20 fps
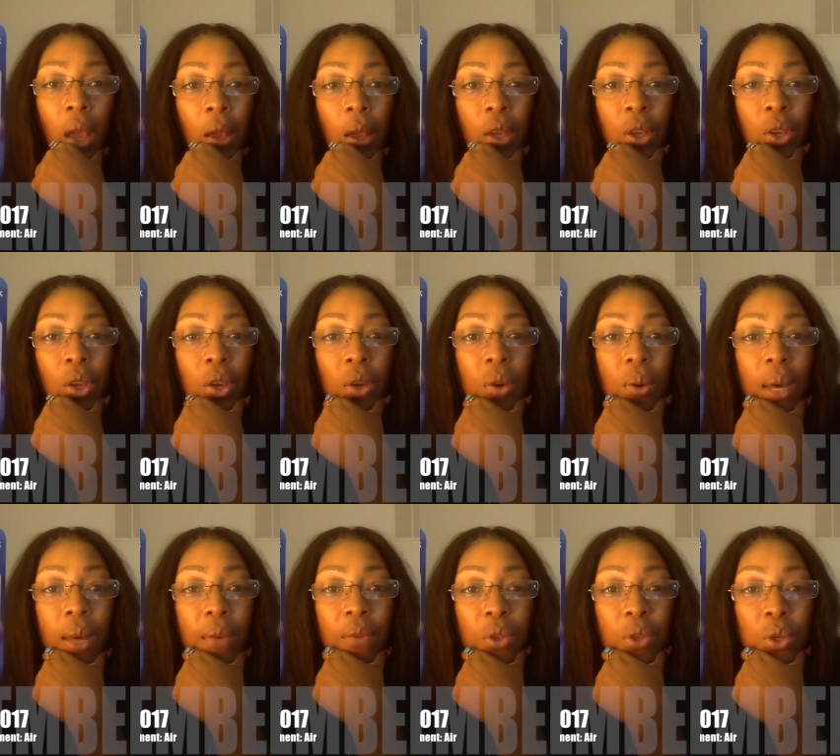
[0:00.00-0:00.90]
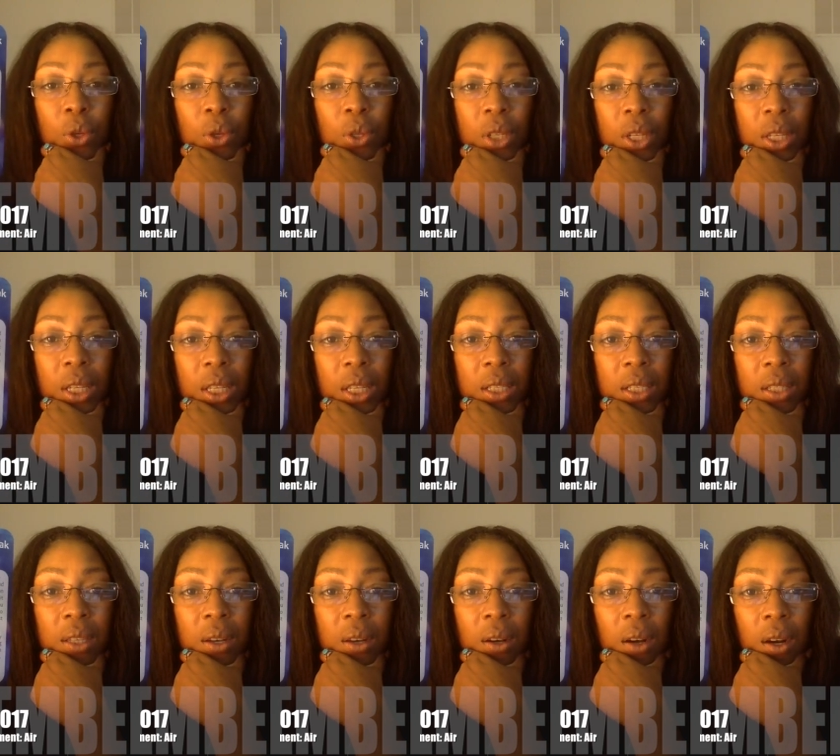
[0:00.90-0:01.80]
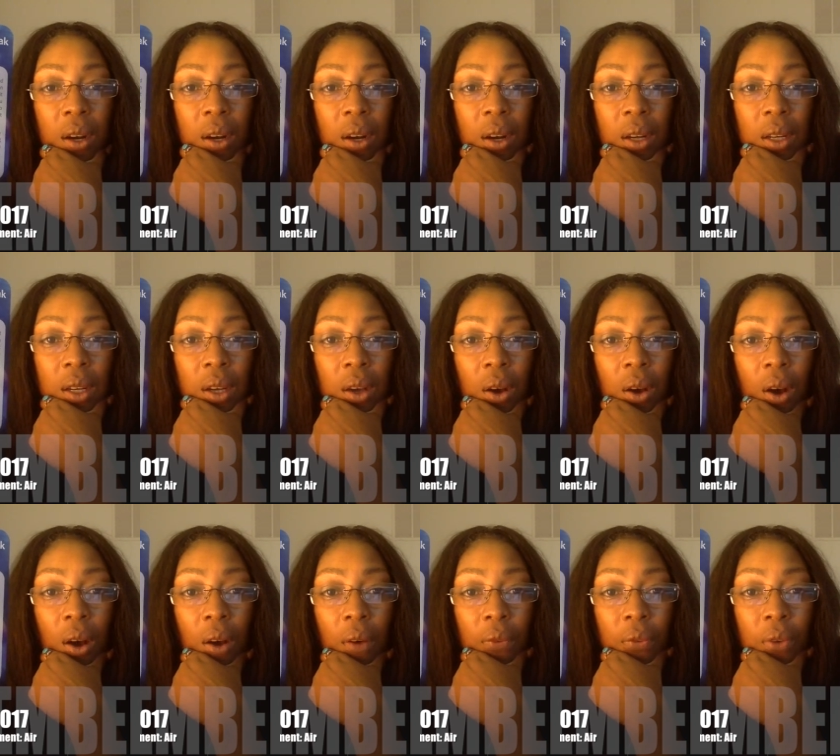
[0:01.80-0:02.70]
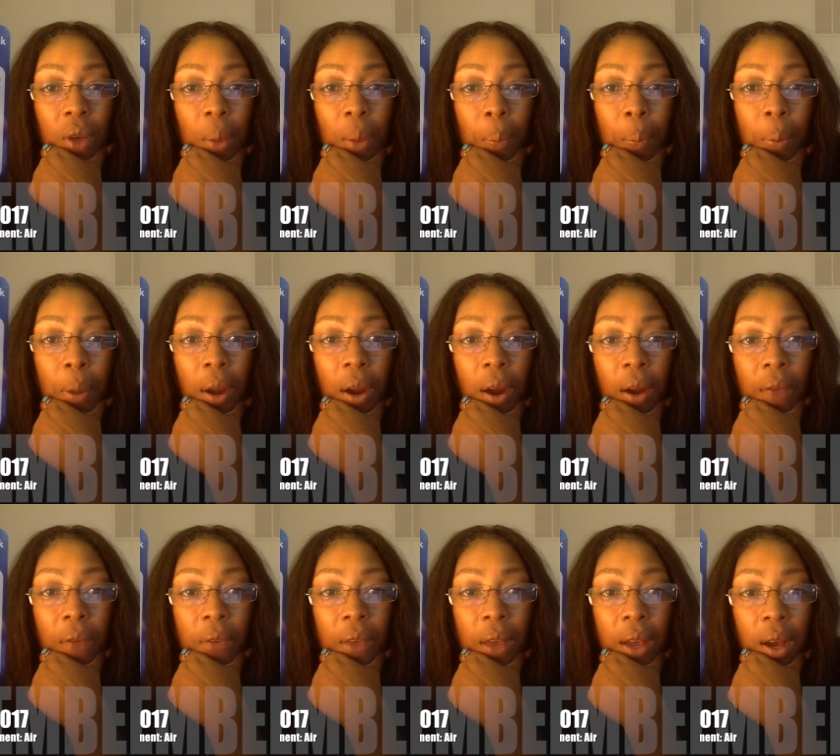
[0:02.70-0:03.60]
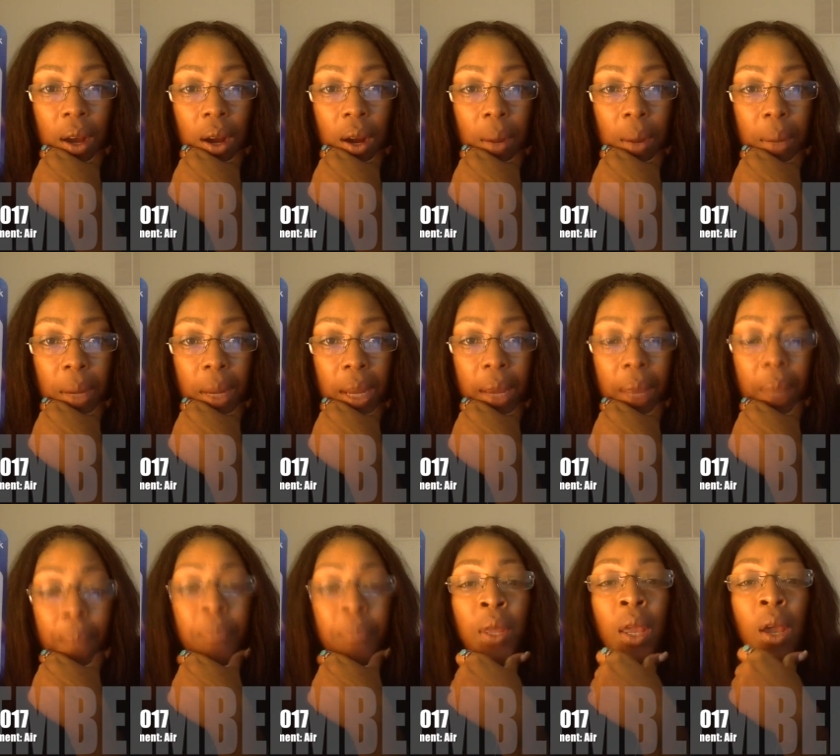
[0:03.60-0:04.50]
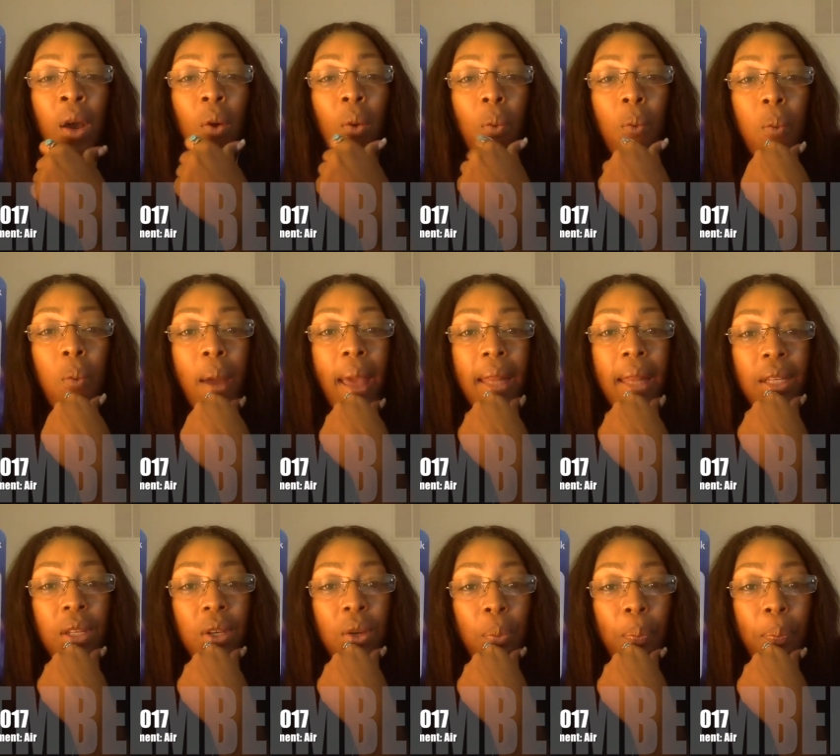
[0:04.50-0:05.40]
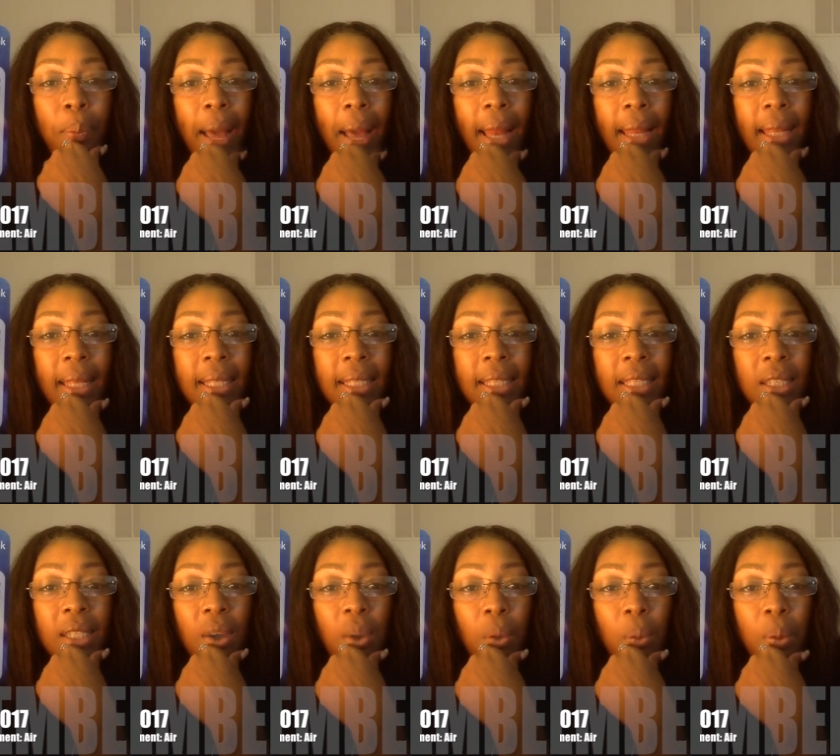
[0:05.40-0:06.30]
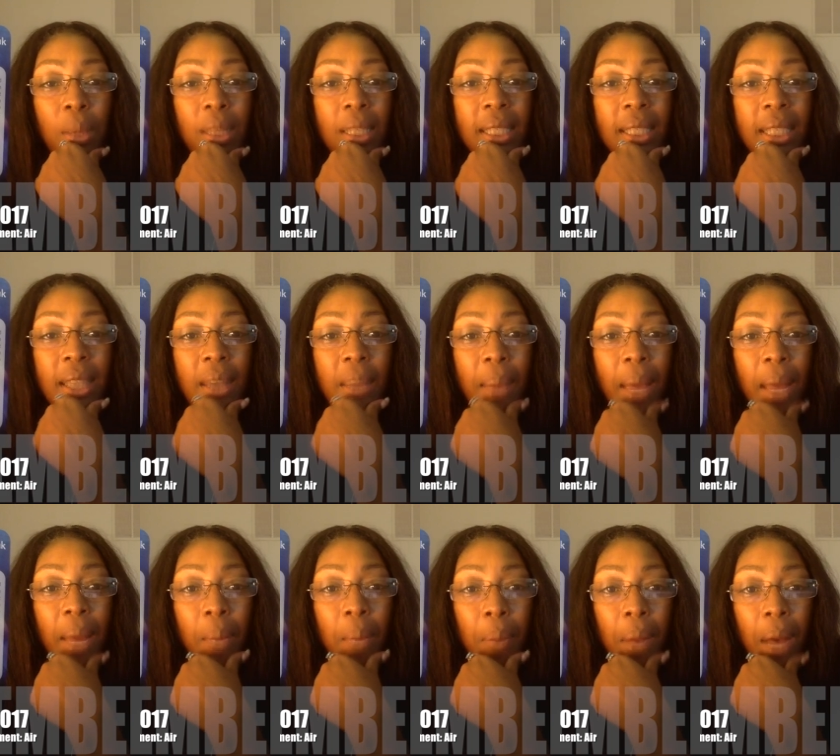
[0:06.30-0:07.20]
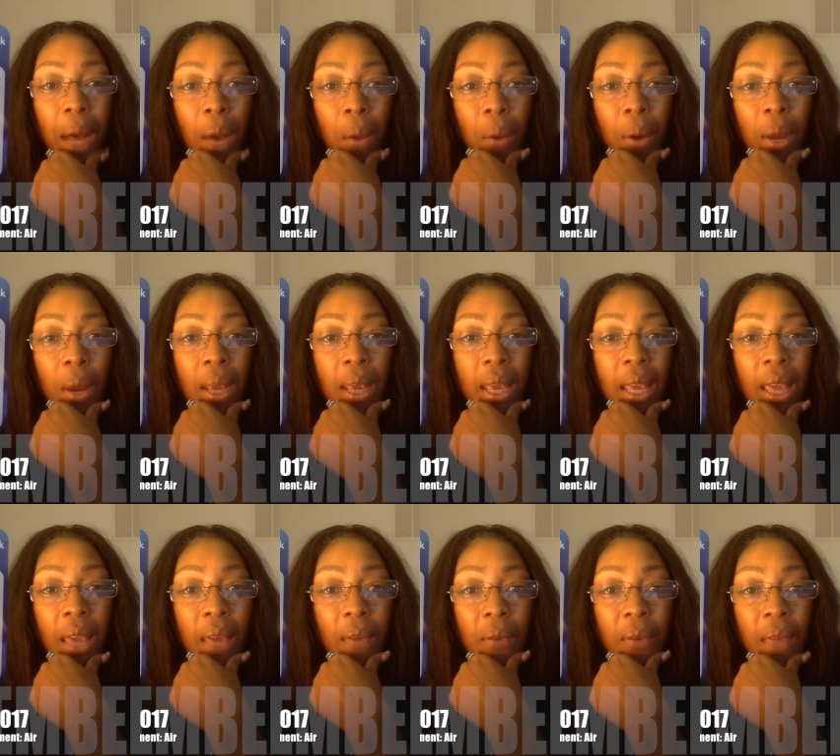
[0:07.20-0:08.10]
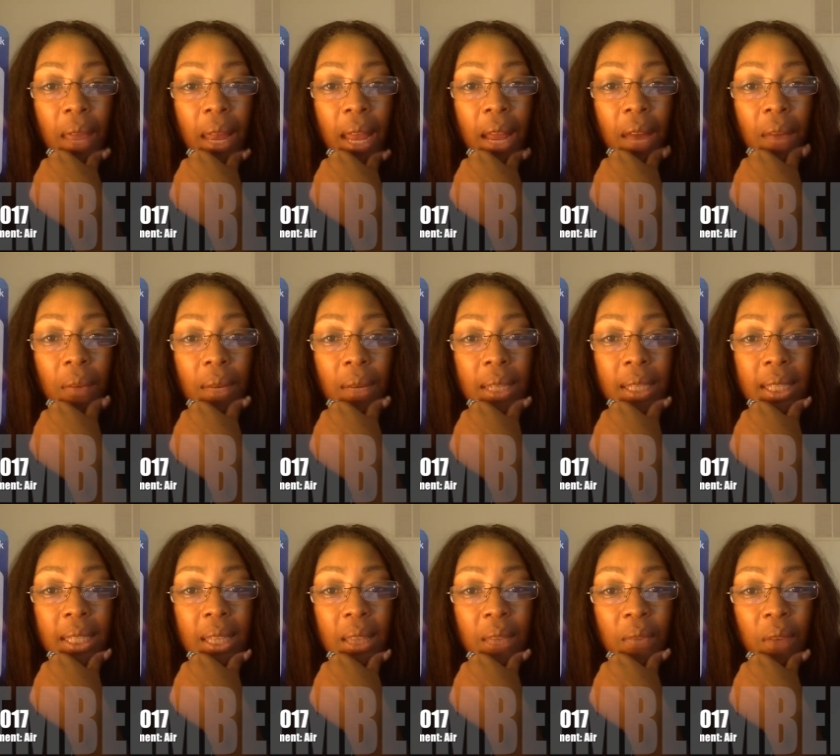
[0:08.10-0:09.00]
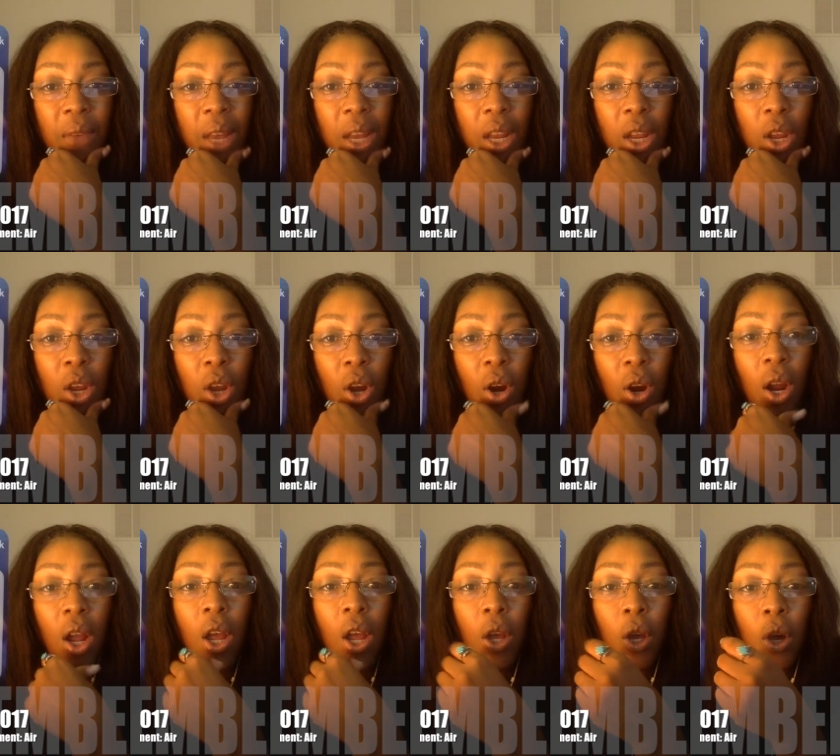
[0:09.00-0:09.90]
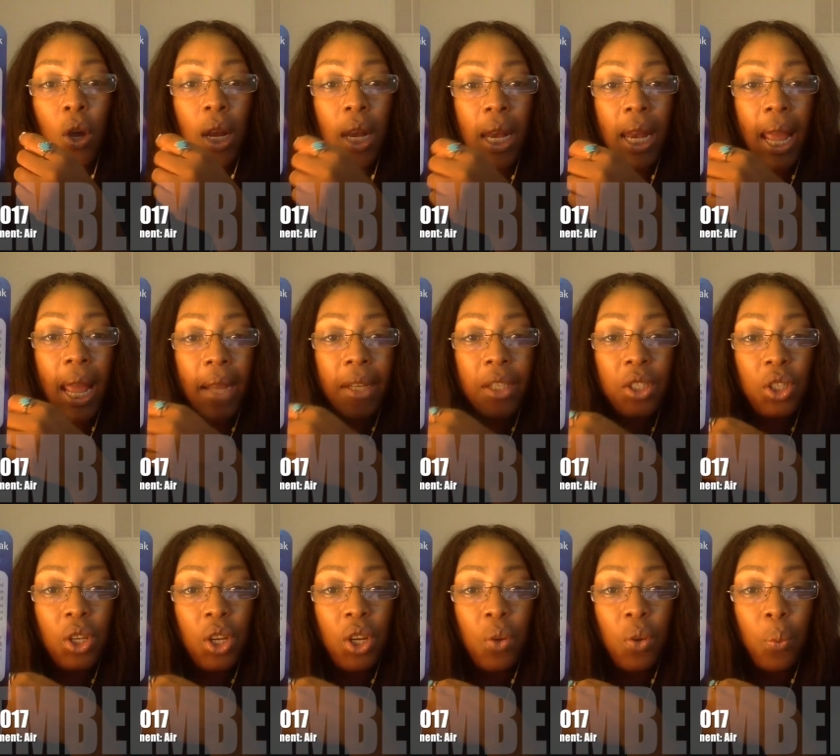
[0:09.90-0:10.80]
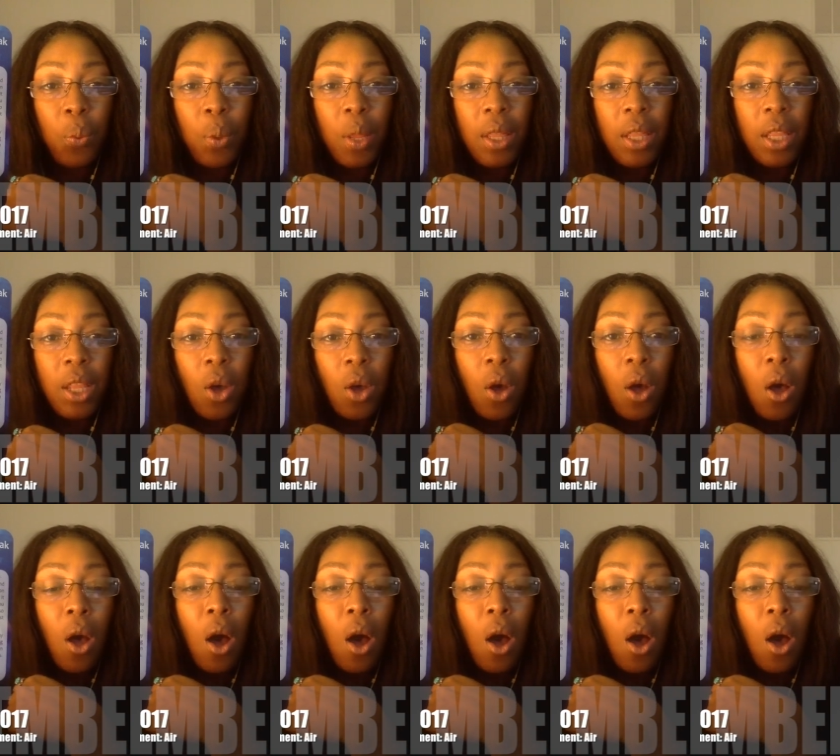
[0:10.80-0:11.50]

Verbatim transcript: You have chosen this card of perfect harmony when you balance your wisdom and power, giving and receiving, your connection with the